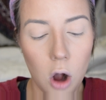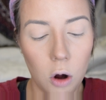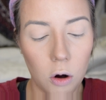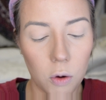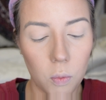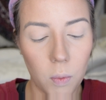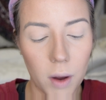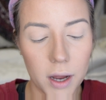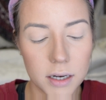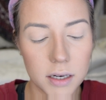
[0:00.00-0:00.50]

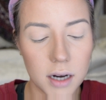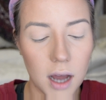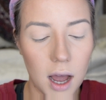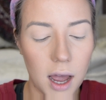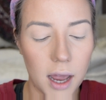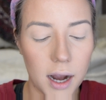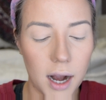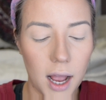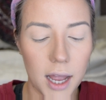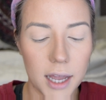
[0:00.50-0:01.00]
or
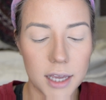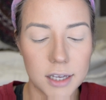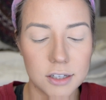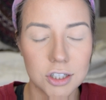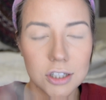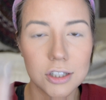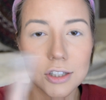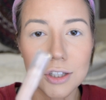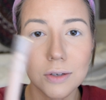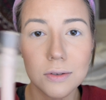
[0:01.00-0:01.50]
whatnot, I
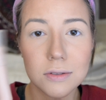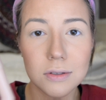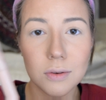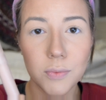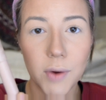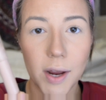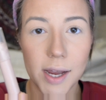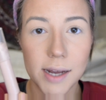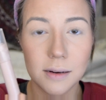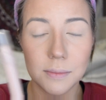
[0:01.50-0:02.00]
just use a
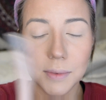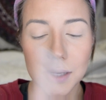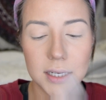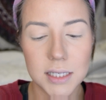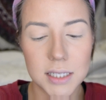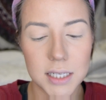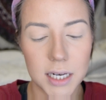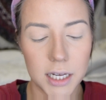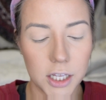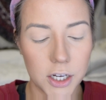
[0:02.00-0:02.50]
random
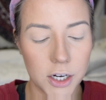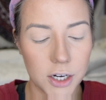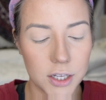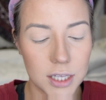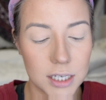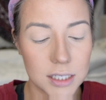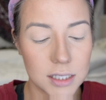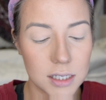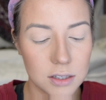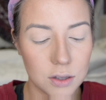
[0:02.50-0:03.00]
concealer.
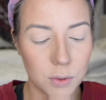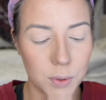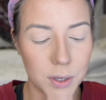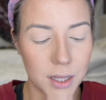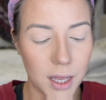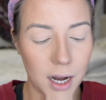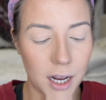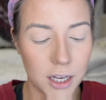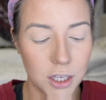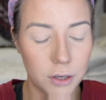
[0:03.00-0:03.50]
This is the one
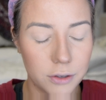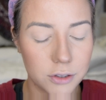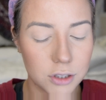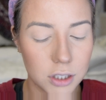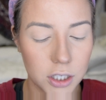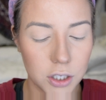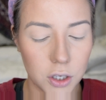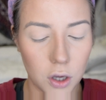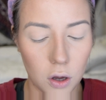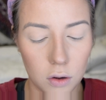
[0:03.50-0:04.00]
that I
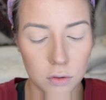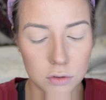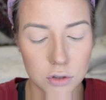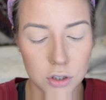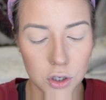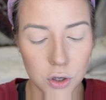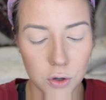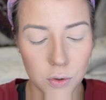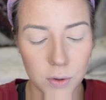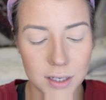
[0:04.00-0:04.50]
usually go to.